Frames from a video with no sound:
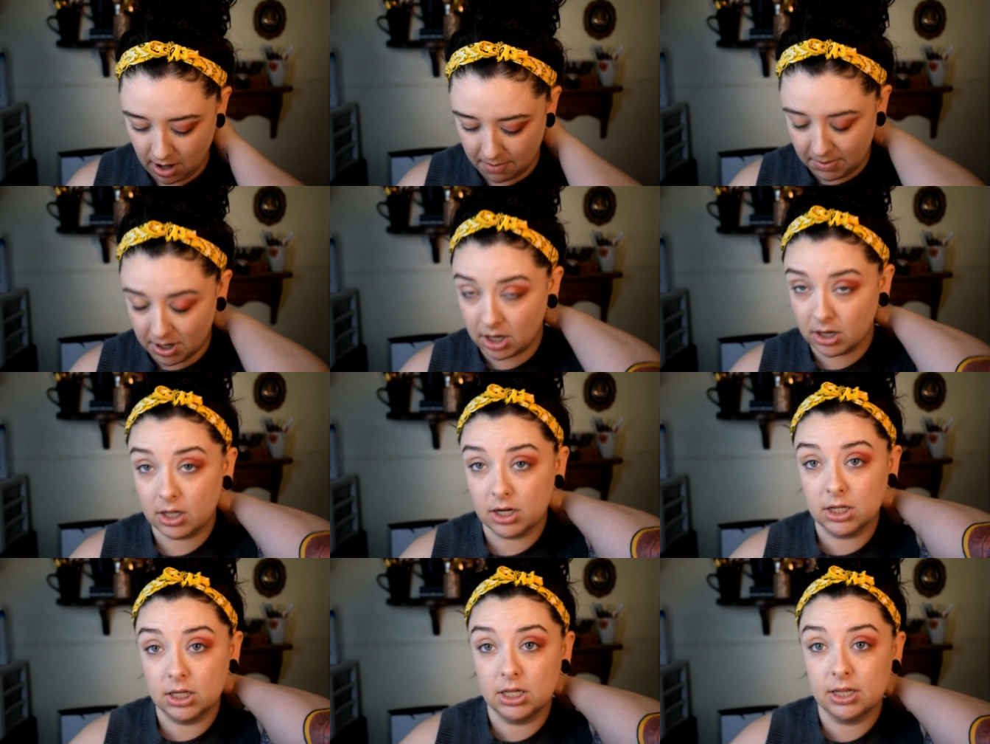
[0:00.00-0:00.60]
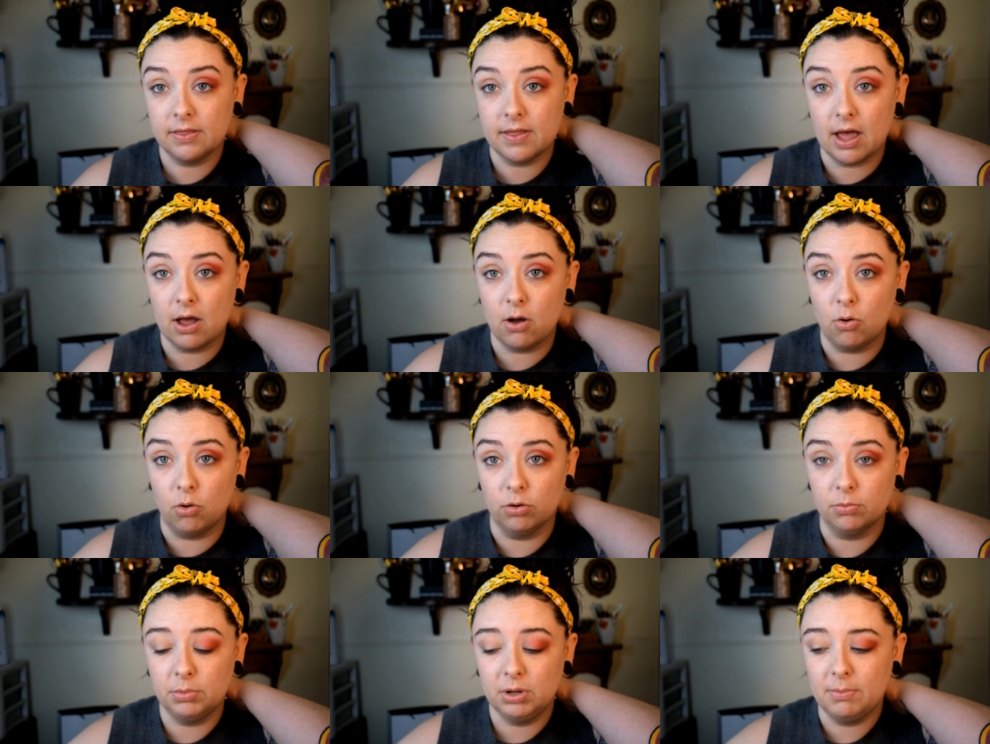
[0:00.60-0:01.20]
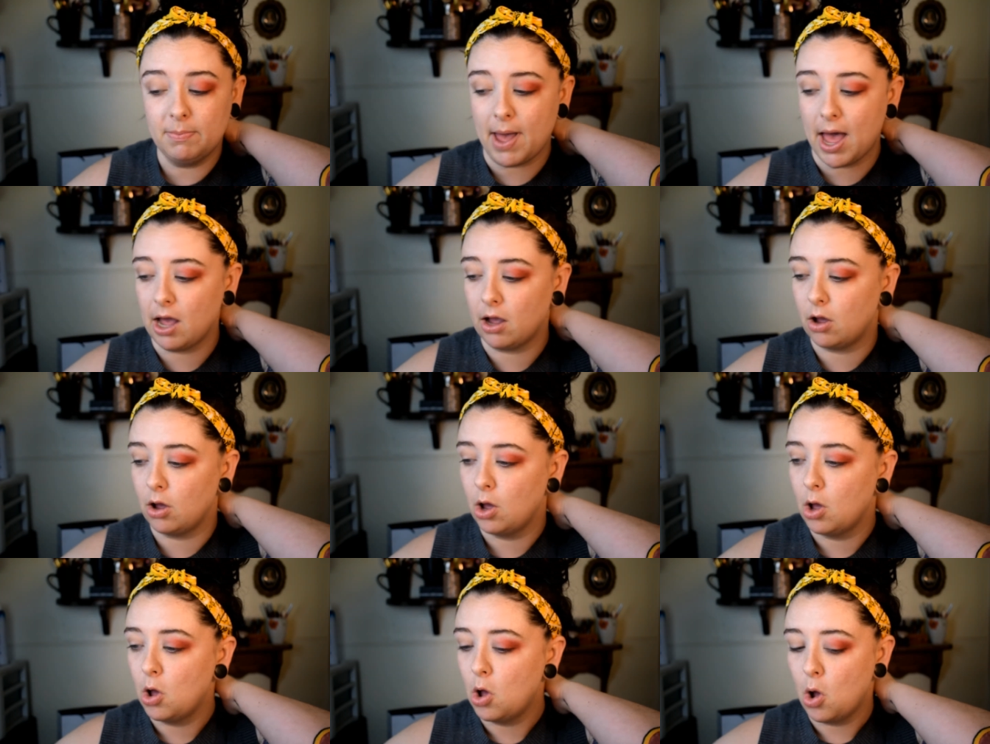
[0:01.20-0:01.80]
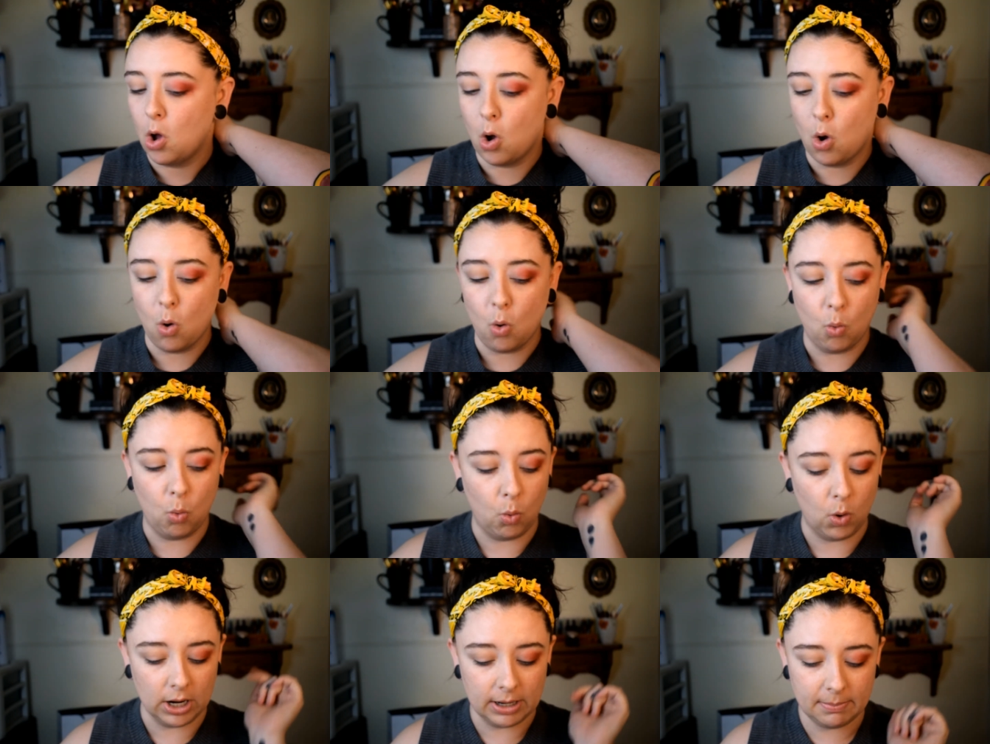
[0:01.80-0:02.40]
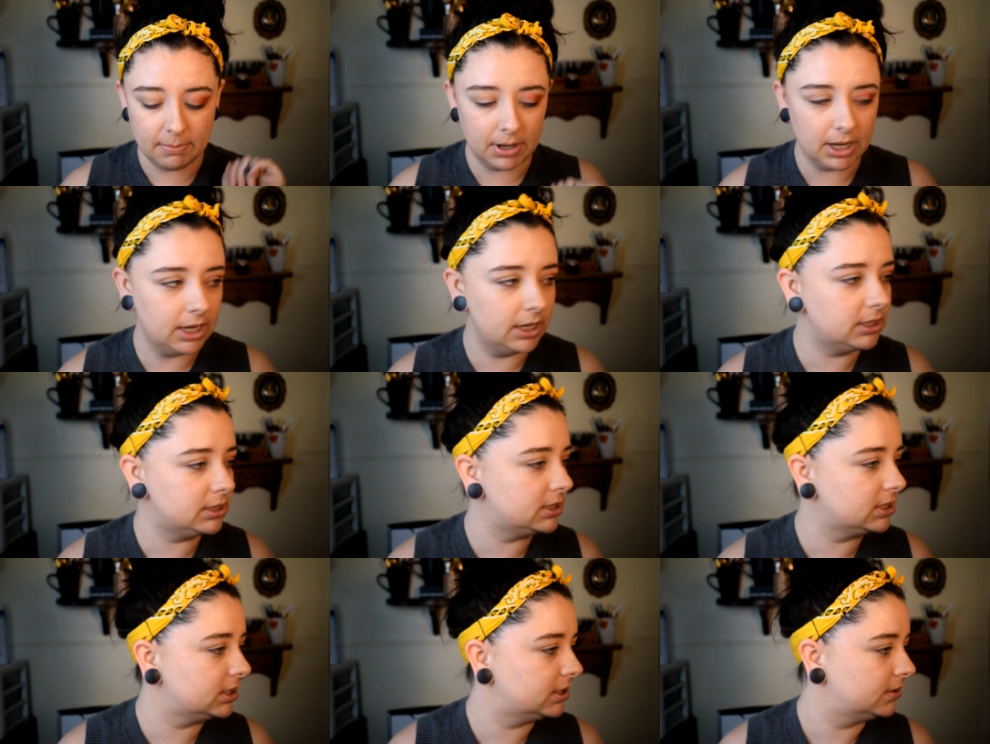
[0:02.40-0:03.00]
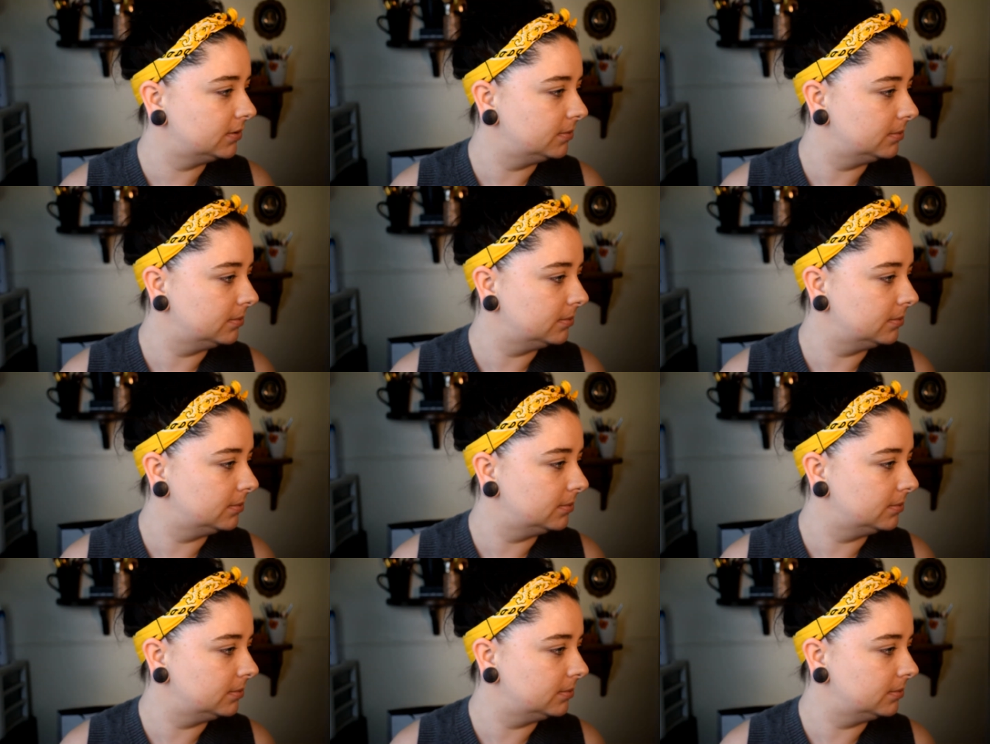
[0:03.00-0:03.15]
I'm not going to let that hold me back one bit.